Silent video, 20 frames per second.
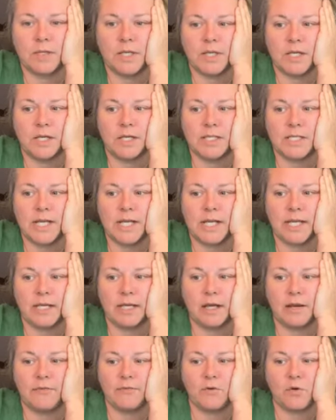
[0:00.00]
Because I
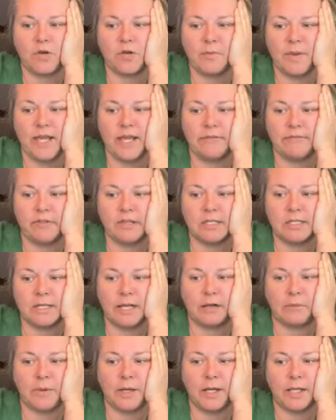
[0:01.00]
cannot afford to pay for
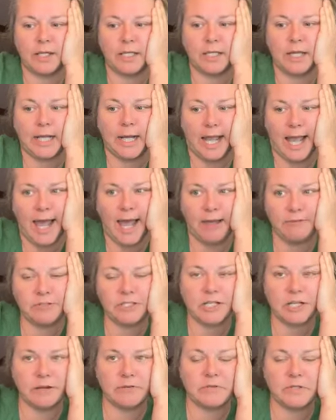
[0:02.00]
this out of pocket. Like, I
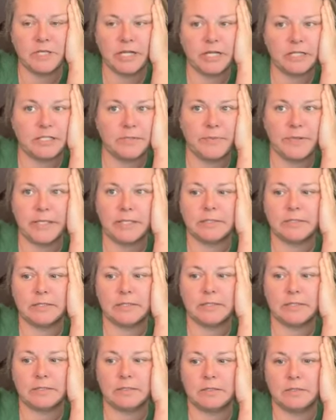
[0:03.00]
have to cover the
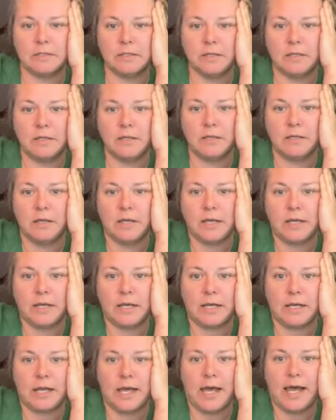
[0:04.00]
expense.
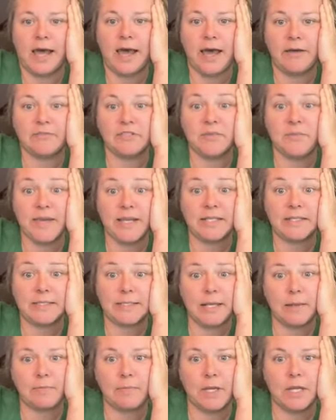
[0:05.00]
And I have to make
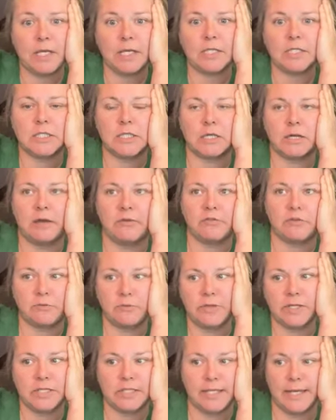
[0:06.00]
some money to
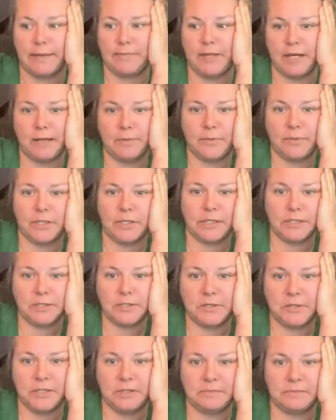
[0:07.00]
cover the time that I put
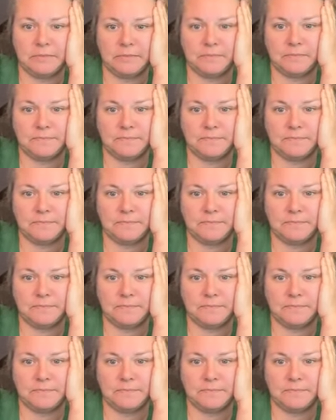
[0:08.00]
into it.